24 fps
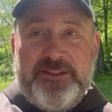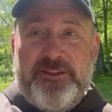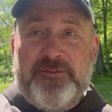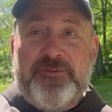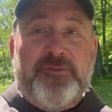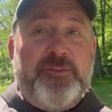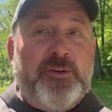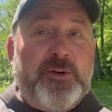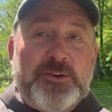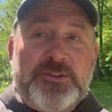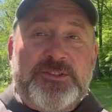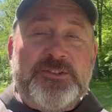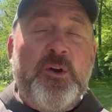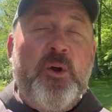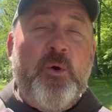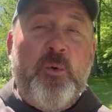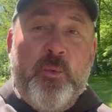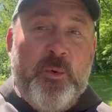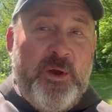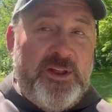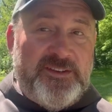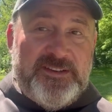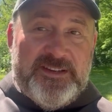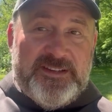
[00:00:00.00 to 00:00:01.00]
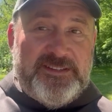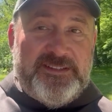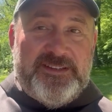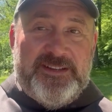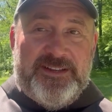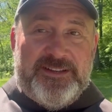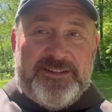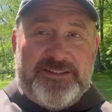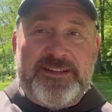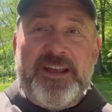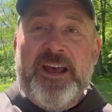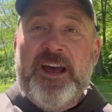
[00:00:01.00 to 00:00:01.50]
The first
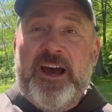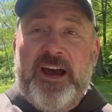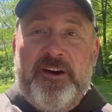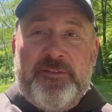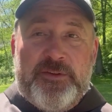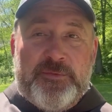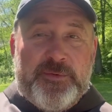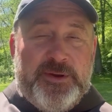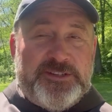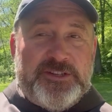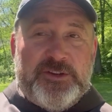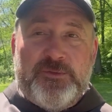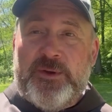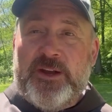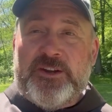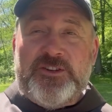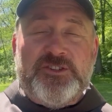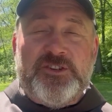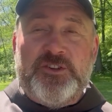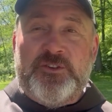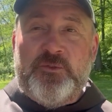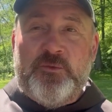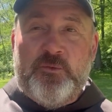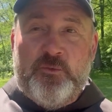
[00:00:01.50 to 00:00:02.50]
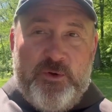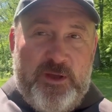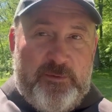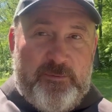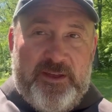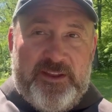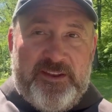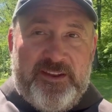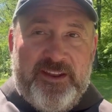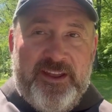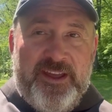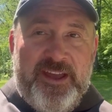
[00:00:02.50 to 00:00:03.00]
witnesses of the resurrection,
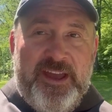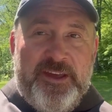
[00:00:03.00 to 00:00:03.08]
women.